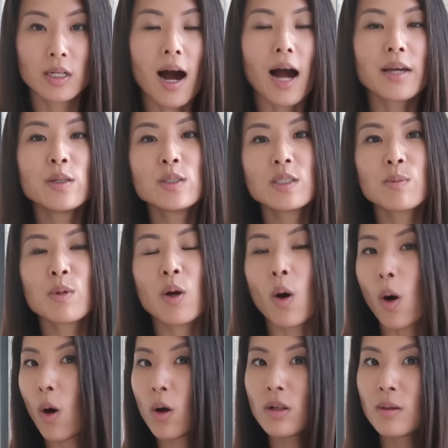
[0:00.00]
I used to be
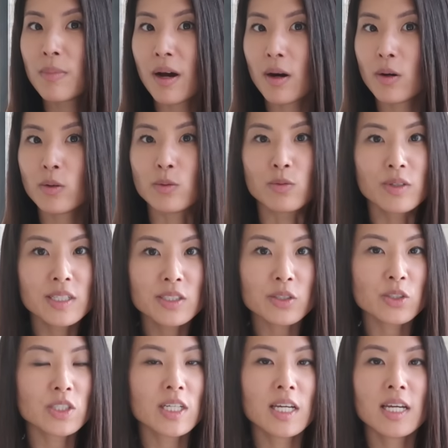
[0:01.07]
all about
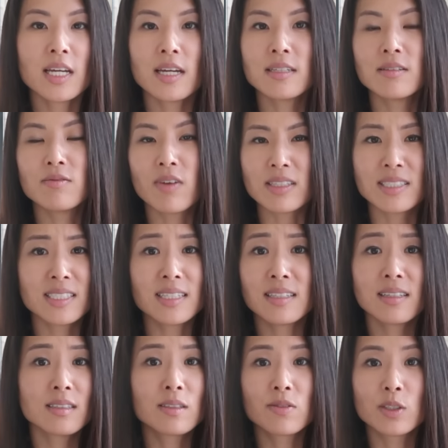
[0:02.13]
researching and investing in
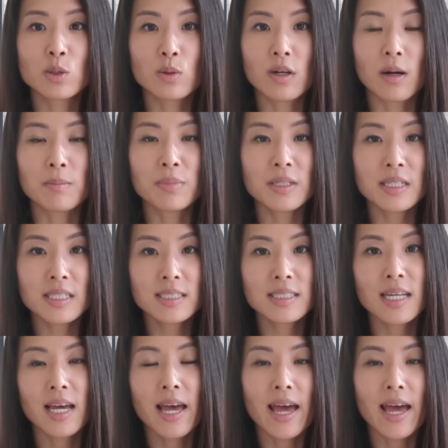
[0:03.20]
individual companies,